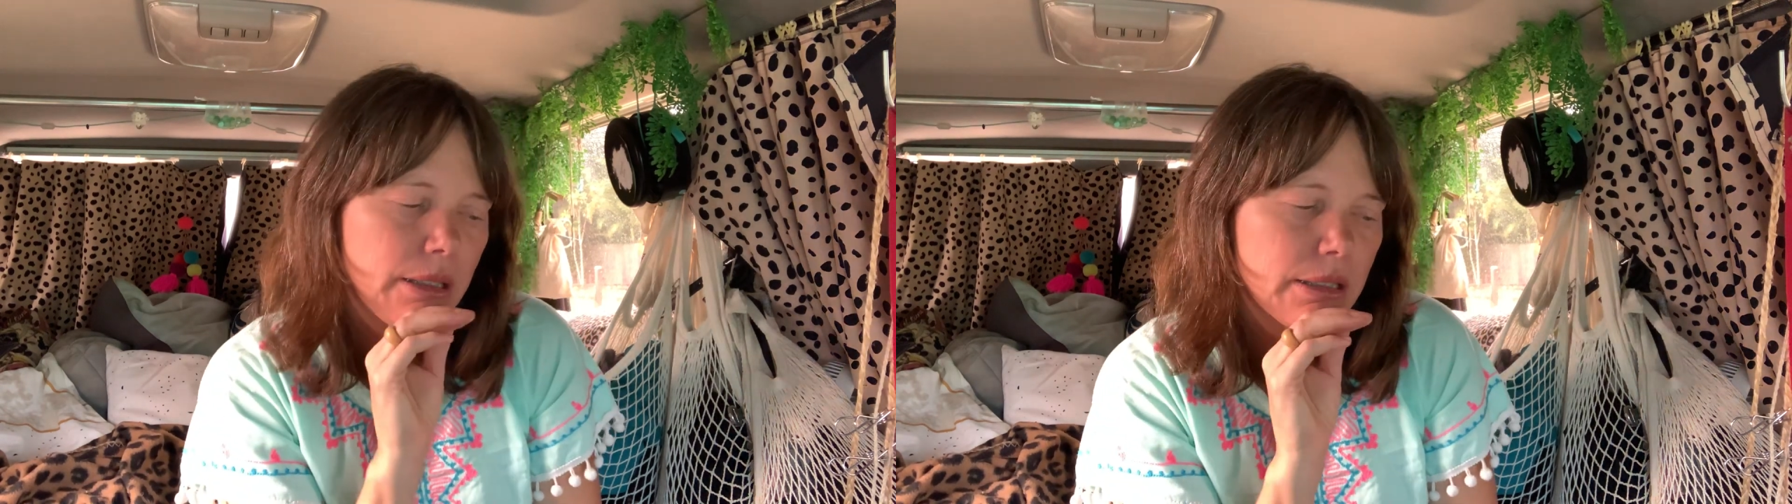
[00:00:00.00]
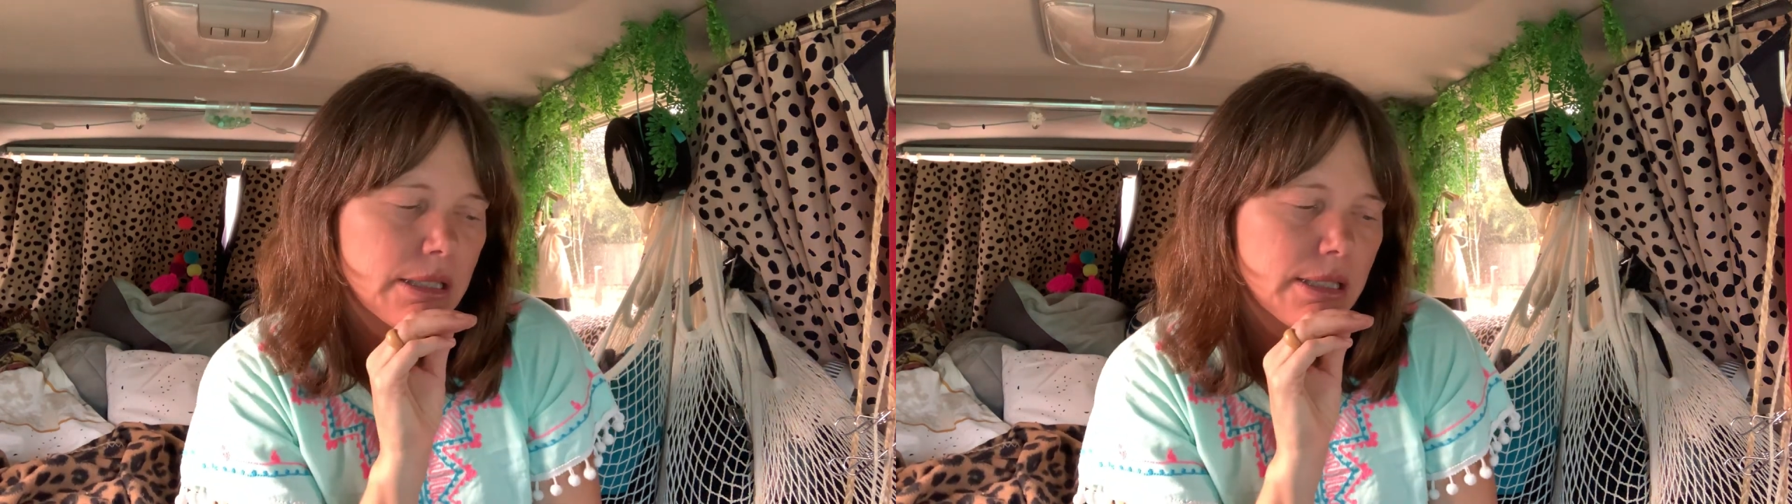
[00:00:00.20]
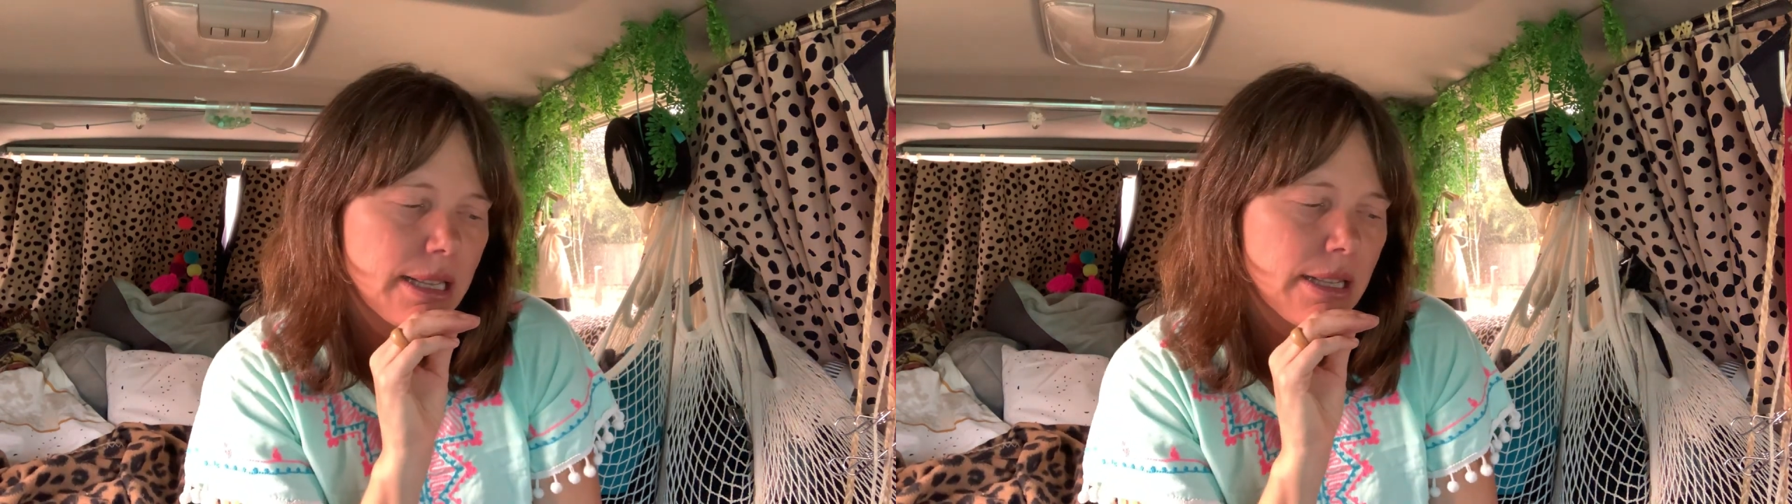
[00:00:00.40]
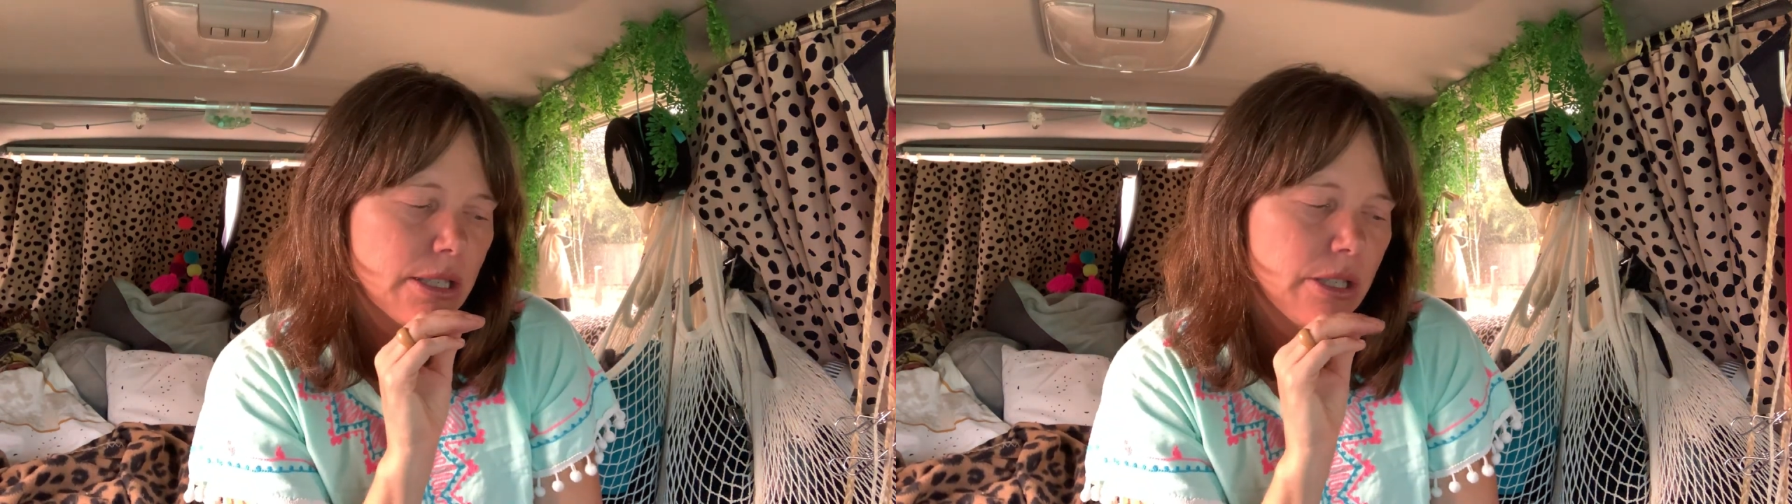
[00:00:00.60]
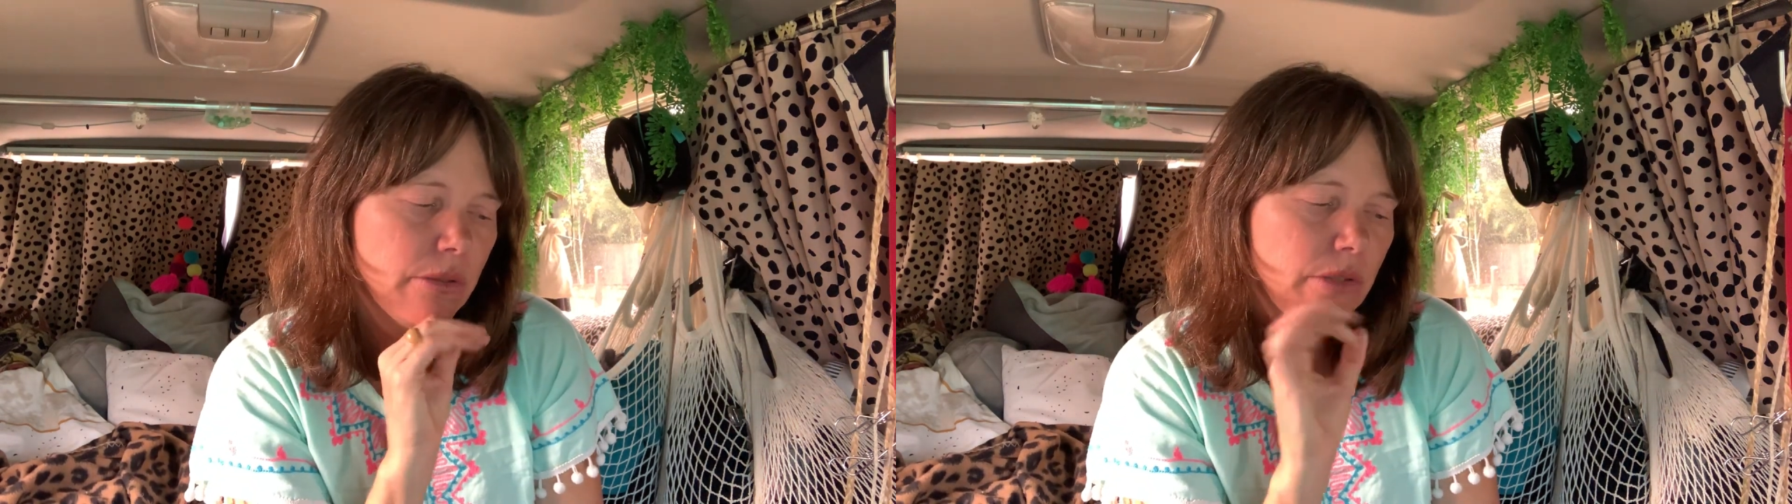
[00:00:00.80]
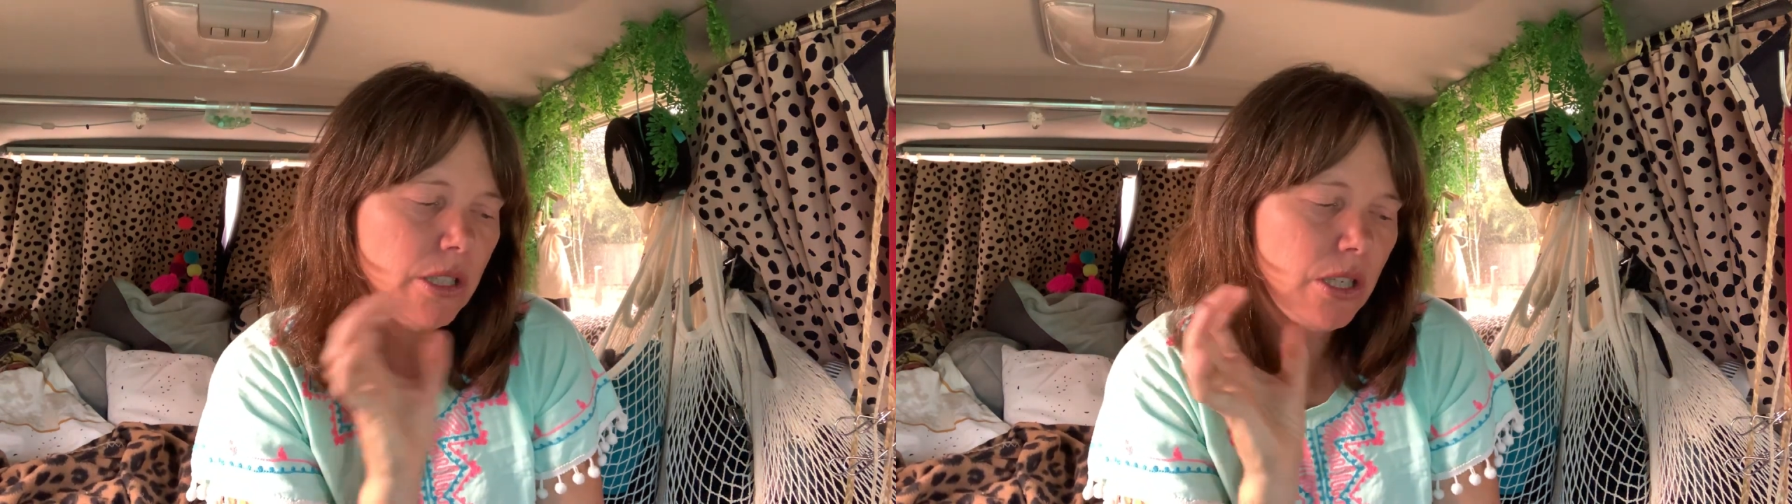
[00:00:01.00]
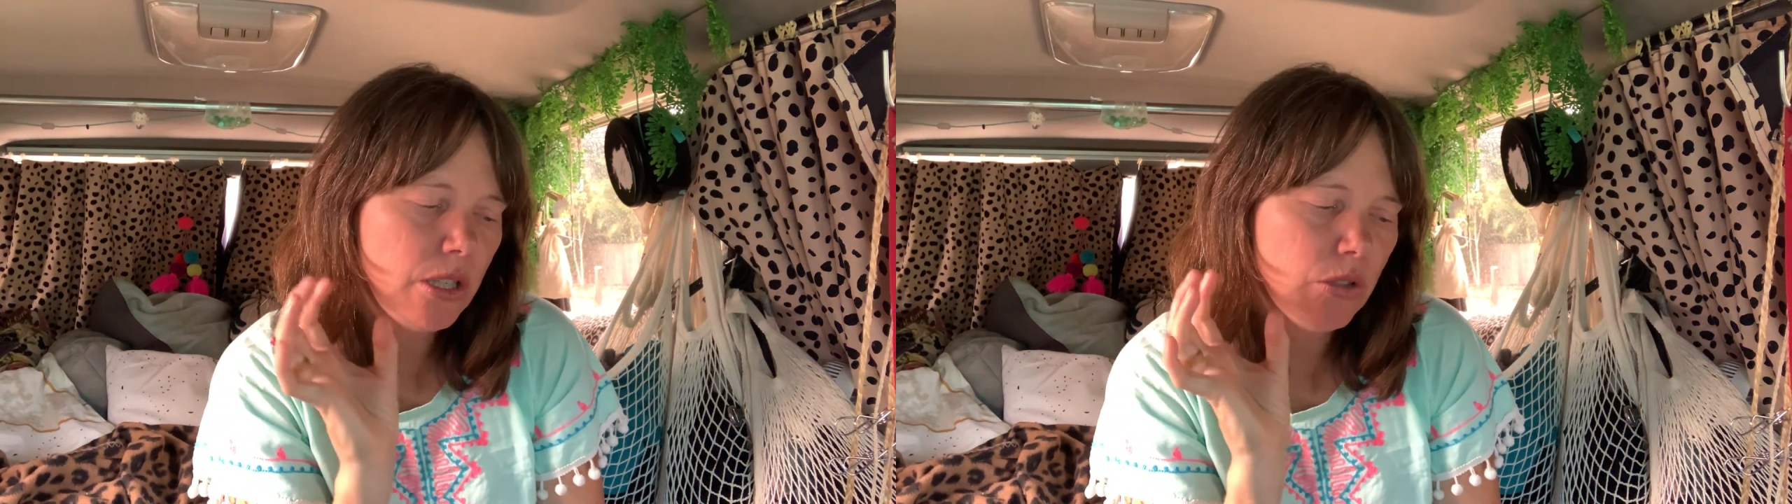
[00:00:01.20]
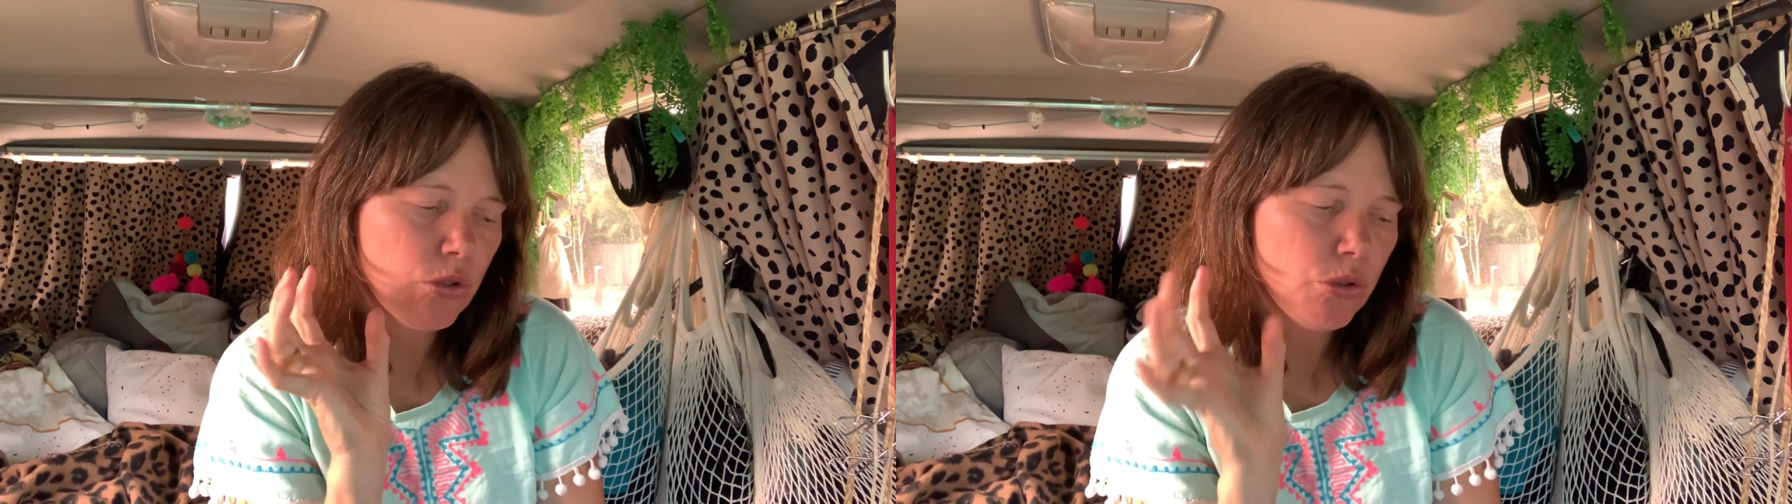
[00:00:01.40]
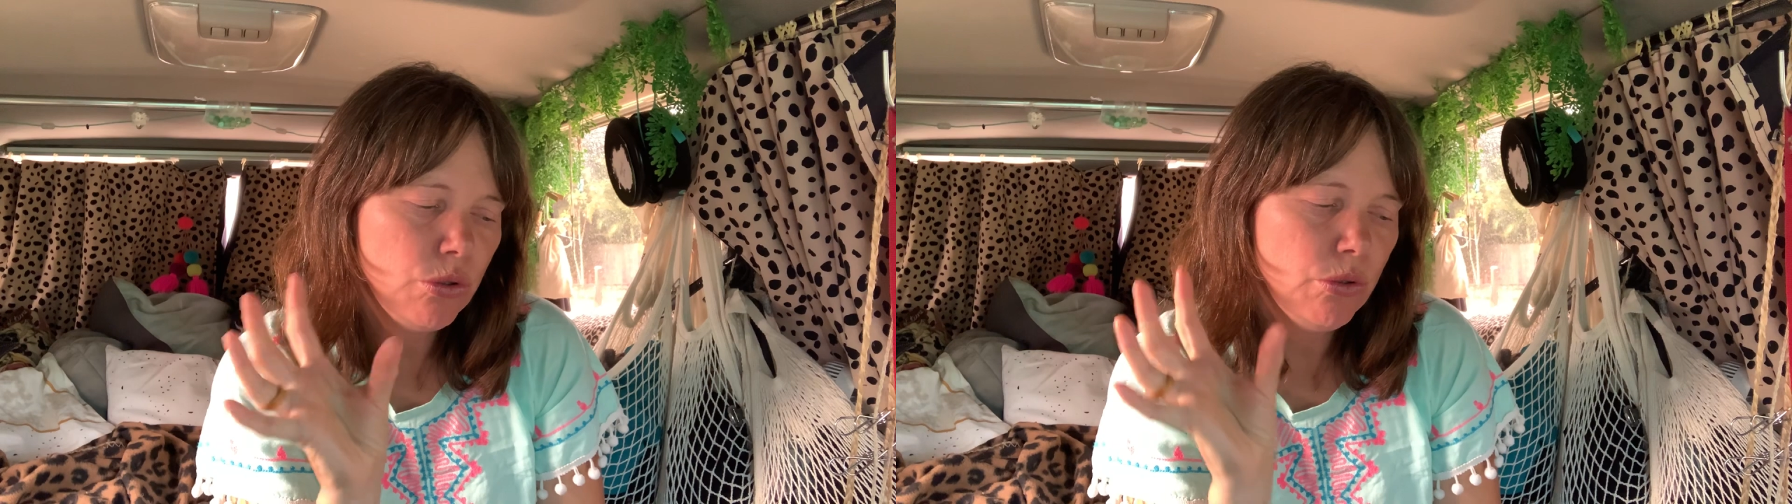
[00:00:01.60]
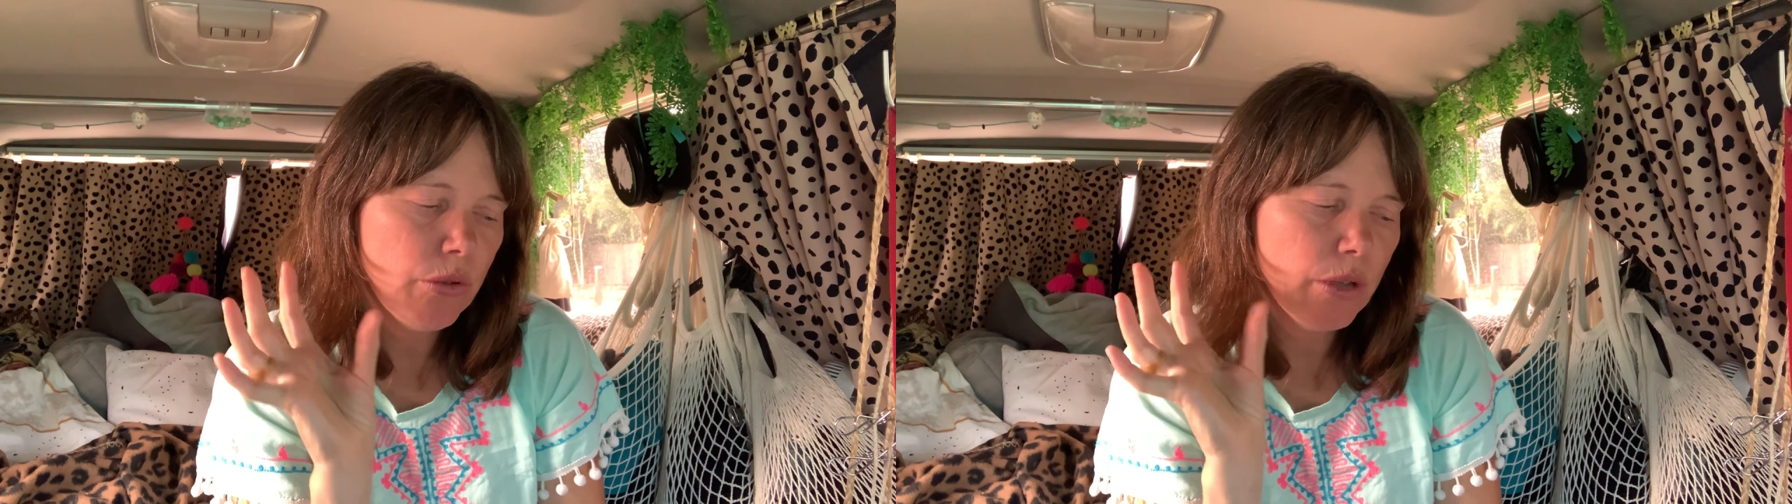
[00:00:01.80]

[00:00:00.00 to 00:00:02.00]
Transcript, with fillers: a sense of truth